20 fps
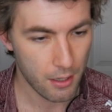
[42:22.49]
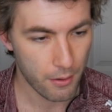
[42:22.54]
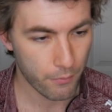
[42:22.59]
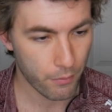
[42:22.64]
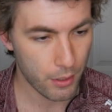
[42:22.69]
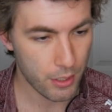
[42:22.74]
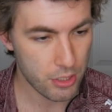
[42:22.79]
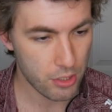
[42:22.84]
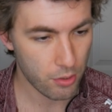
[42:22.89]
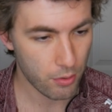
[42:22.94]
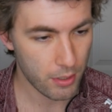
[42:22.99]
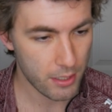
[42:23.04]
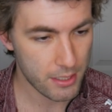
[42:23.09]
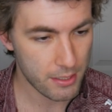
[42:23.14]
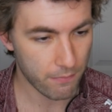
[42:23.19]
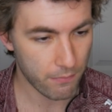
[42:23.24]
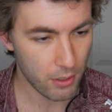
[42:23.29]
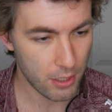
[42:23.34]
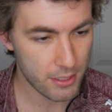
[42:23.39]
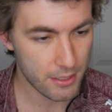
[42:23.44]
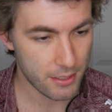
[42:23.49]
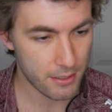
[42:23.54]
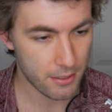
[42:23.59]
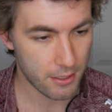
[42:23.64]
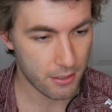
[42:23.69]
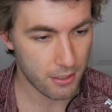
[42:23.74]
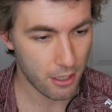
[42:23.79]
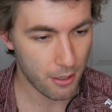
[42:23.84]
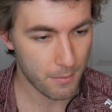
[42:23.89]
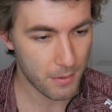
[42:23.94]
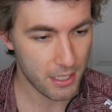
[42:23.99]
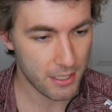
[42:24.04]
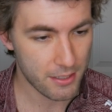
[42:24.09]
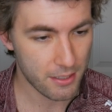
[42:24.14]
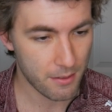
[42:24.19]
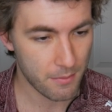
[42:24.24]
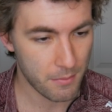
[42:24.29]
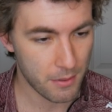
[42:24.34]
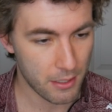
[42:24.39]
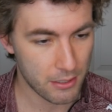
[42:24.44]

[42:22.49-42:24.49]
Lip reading: free choice versus determinism,